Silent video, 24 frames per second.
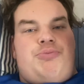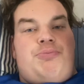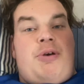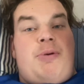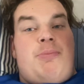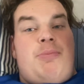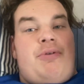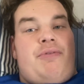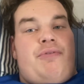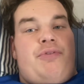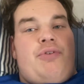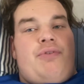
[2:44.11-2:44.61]

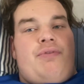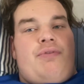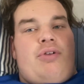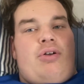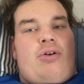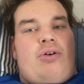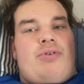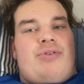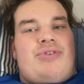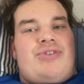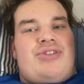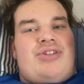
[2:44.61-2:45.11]
maybe a few
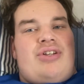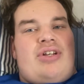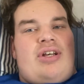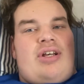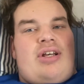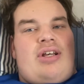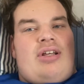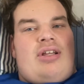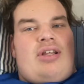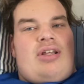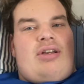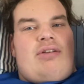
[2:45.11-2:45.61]
vlogs
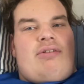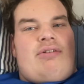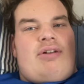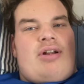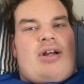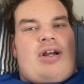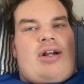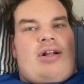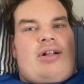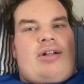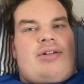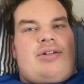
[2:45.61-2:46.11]
here in
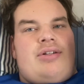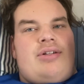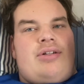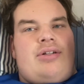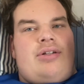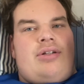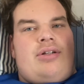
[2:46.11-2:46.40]
Ireland.